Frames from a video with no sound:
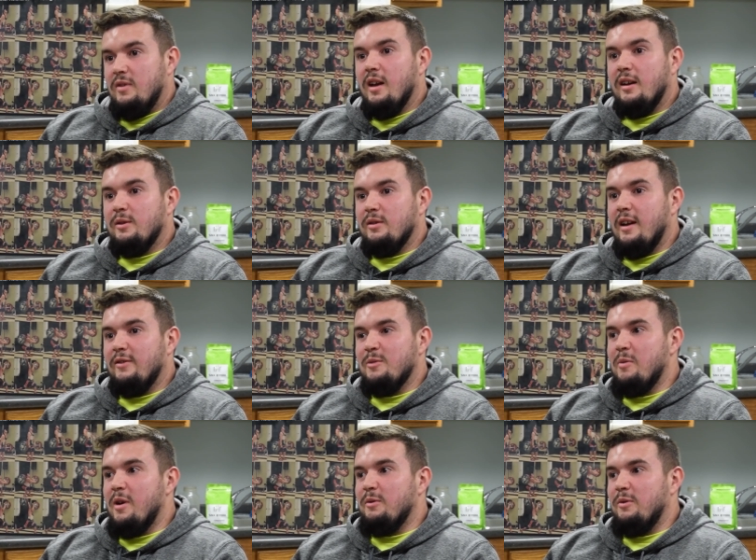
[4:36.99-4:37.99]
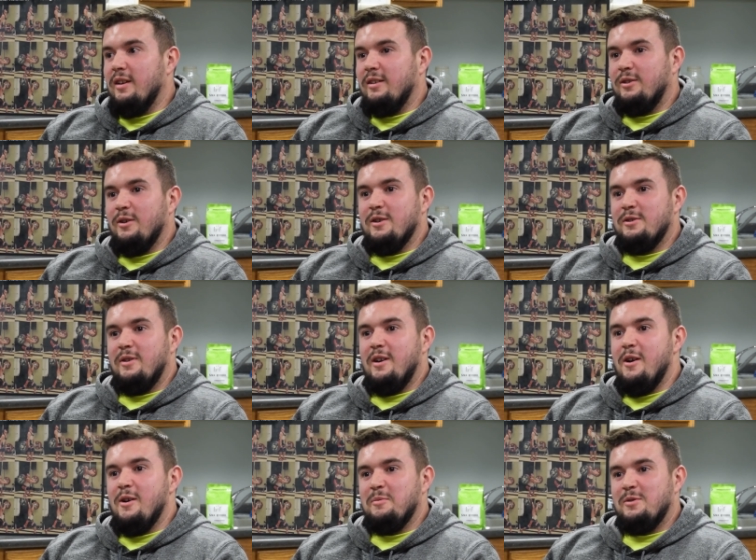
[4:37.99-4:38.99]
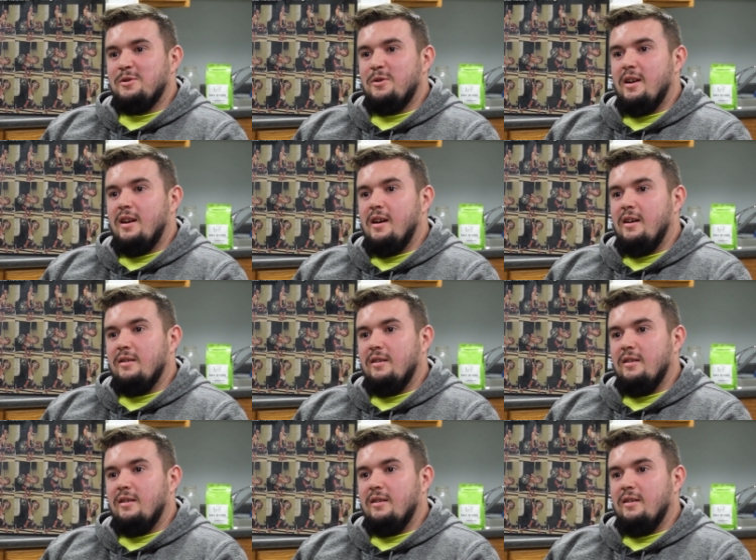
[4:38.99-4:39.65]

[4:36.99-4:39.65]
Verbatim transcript: Yeah, because like after my wrist surgery, yeah. arm yeah. straight out.